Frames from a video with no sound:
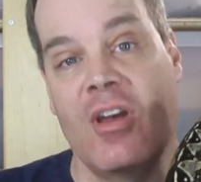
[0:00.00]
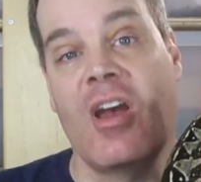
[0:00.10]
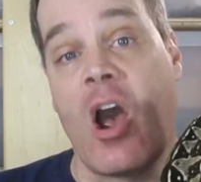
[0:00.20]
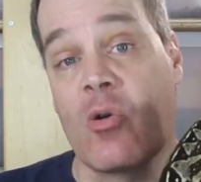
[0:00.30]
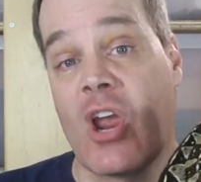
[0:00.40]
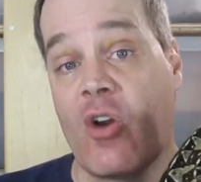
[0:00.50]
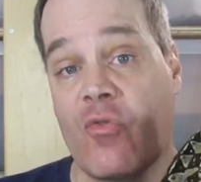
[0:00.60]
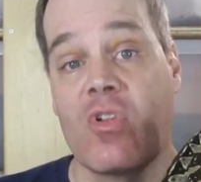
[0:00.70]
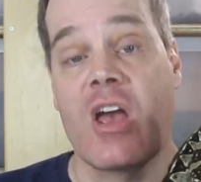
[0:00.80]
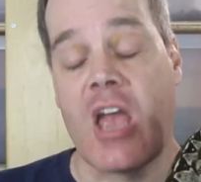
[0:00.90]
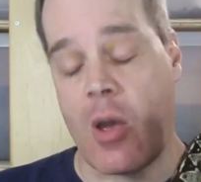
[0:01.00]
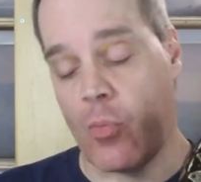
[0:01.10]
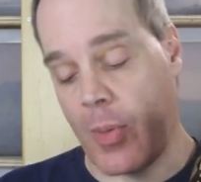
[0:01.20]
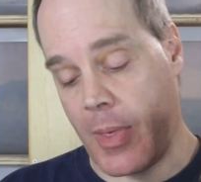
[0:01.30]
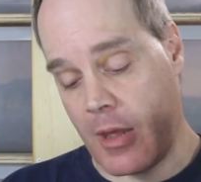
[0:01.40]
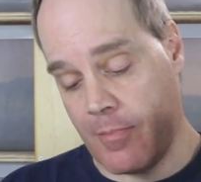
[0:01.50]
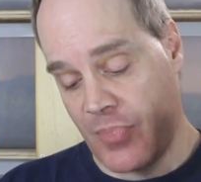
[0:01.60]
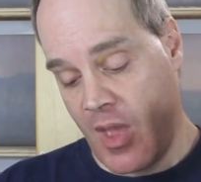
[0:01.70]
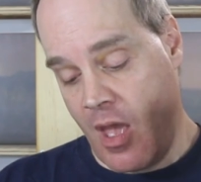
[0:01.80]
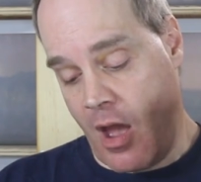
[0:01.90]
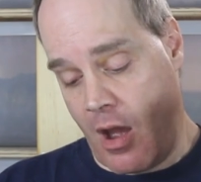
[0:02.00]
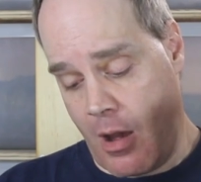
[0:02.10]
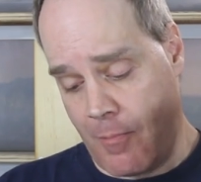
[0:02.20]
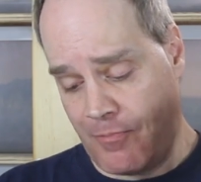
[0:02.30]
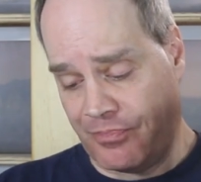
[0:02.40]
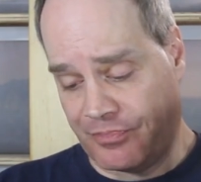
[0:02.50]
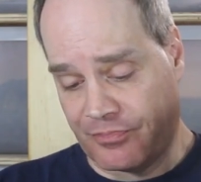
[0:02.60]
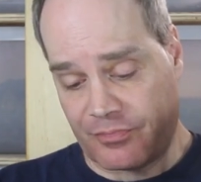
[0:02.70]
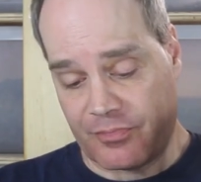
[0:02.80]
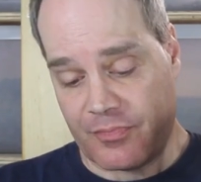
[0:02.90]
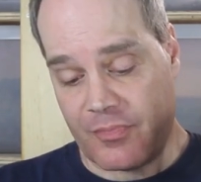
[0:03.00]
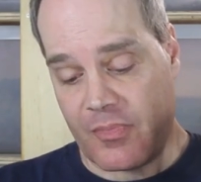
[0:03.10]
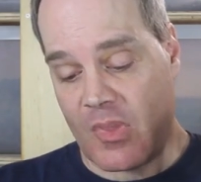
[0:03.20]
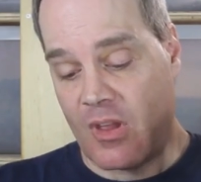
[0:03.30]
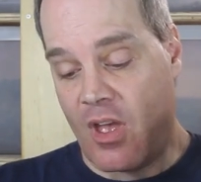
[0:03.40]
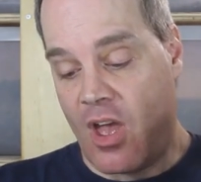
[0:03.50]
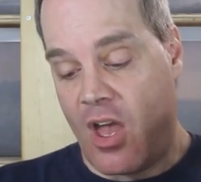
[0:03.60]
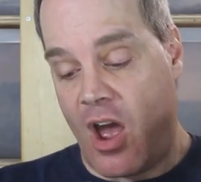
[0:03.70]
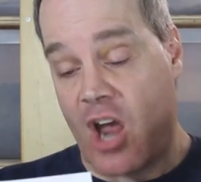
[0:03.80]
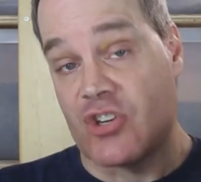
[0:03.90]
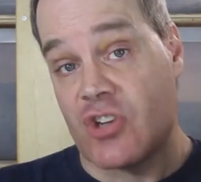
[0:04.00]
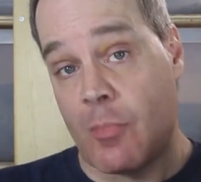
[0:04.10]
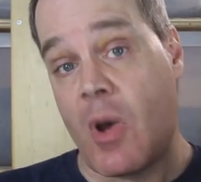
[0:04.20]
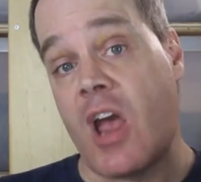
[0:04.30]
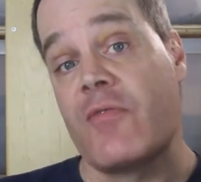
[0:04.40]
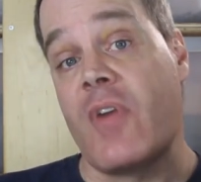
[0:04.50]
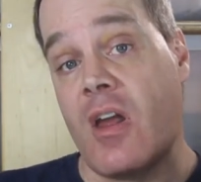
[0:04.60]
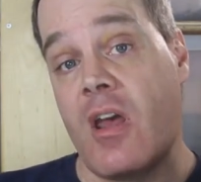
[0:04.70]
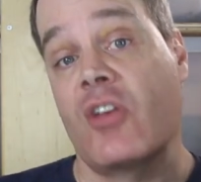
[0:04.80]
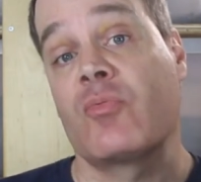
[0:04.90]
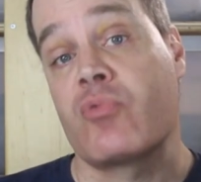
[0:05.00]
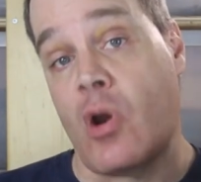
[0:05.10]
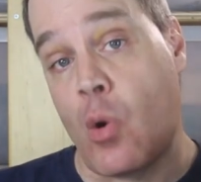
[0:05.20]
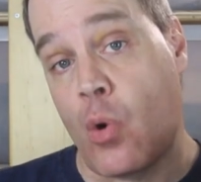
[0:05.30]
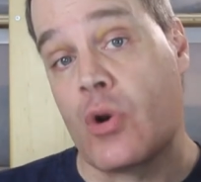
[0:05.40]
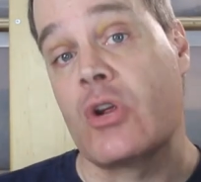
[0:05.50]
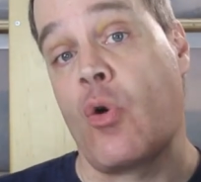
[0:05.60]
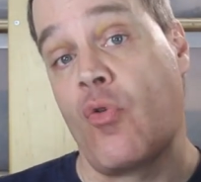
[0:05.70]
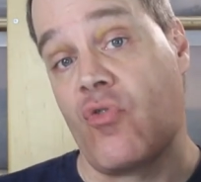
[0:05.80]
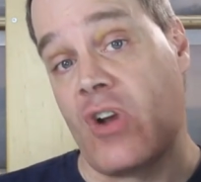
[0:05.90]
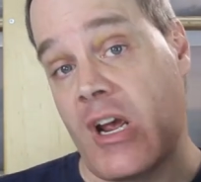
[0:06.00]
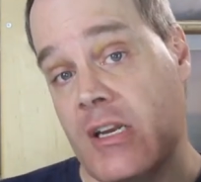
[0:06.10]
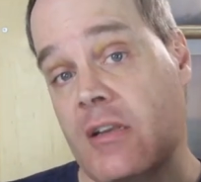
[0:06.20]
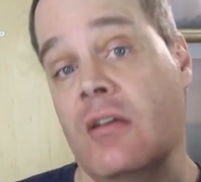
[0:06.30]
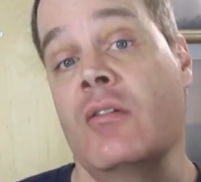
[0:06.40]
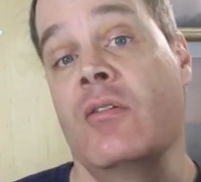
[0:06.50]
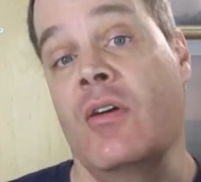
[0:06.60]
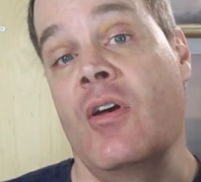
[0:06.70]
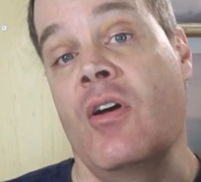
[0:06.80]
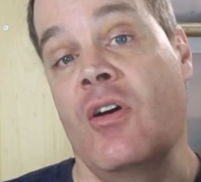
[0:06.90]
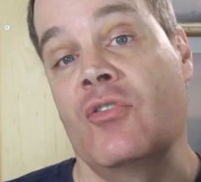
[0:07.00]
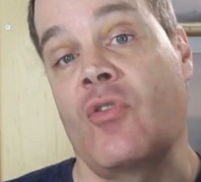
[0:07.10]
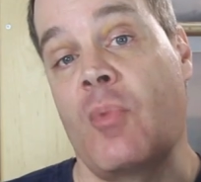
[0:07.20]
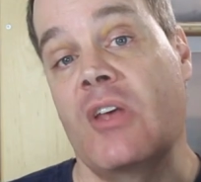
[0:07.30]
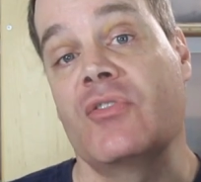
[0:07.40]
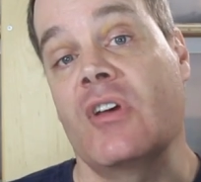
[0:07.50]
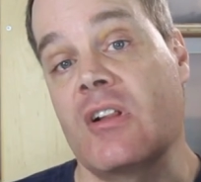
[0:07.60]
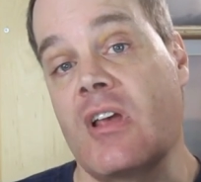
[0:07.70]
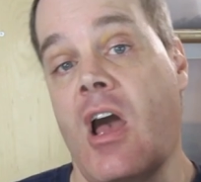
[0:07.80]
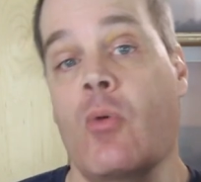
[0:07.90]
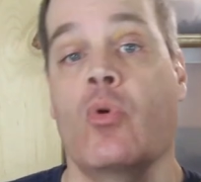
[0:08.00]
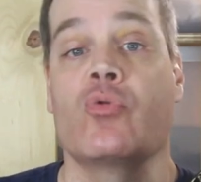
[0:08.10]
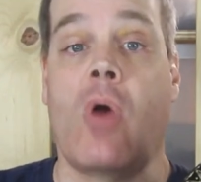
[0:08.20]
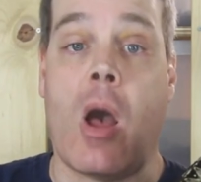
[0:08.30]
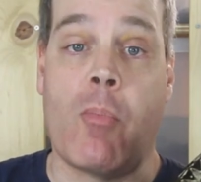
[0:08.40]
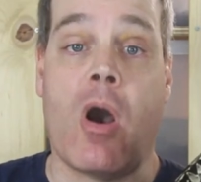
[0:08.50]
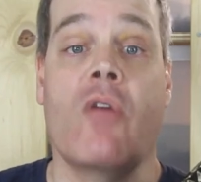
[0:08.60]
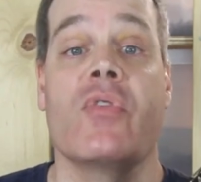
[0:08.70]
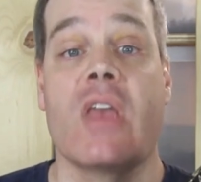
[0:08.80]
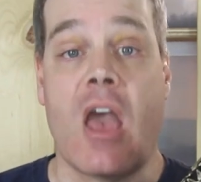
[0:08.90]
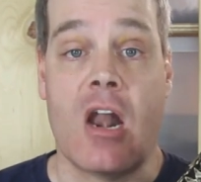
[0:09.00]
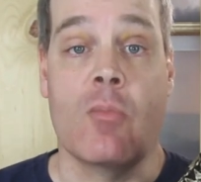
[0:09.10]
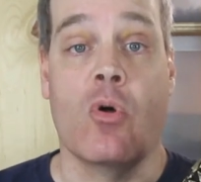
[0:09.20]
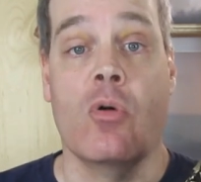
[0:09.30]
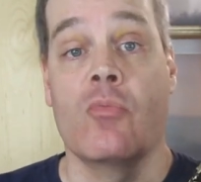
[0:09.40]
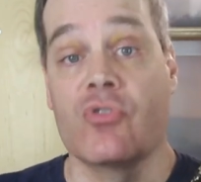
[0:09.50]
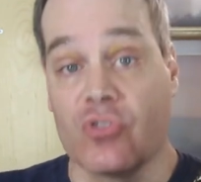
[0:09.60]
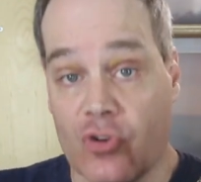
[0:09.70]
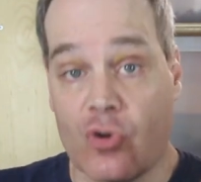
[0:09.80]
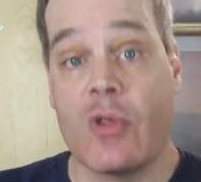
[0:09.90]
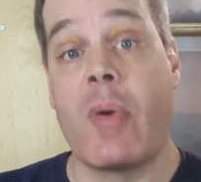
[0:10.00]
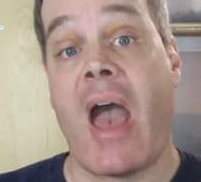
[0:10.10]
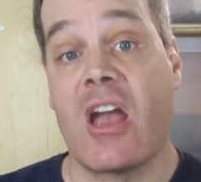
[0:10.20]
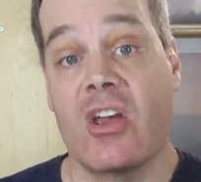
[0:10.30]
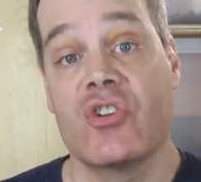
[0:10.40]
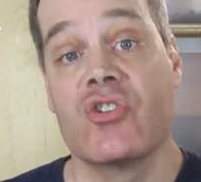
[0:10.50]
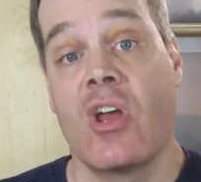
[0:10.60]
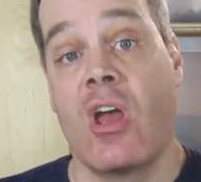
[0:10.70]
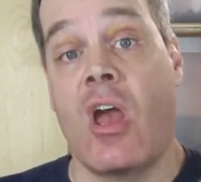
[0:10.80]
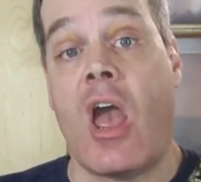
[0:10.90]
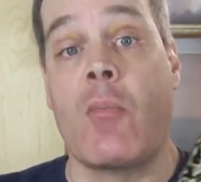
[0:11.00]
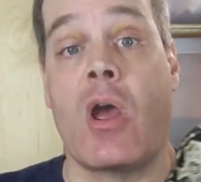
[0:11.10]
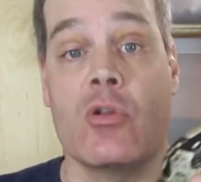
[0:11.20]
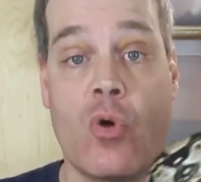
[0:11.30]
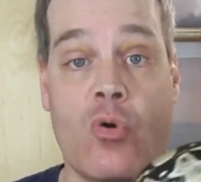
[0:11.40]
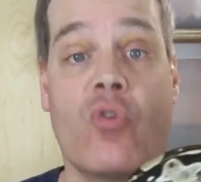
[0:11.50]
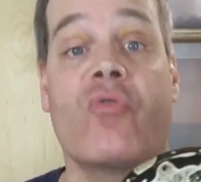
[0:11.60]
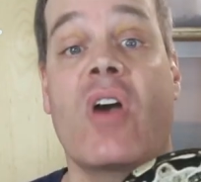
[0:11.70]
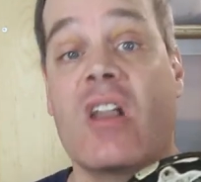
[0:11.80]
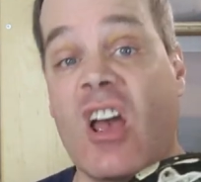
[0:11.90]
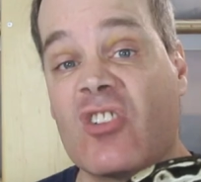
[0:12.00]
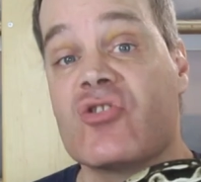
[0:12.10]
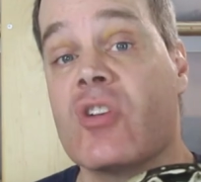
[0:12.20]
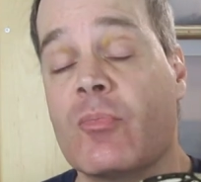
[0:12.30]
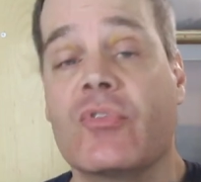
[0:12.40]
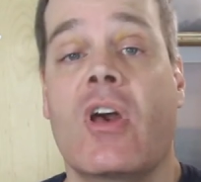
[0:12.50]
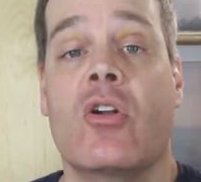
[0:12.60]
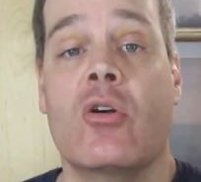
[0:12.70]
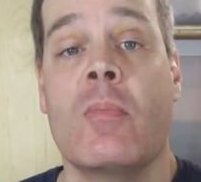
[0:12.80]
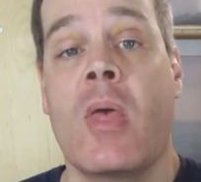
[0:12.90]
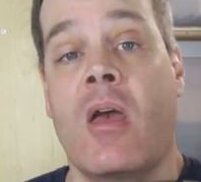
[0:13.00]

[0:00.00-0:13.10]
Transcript: how careful I am with it. I ship by FedEx Priority overnight. So basically, I will drop off the animal securely packaged at my local FedEx ship center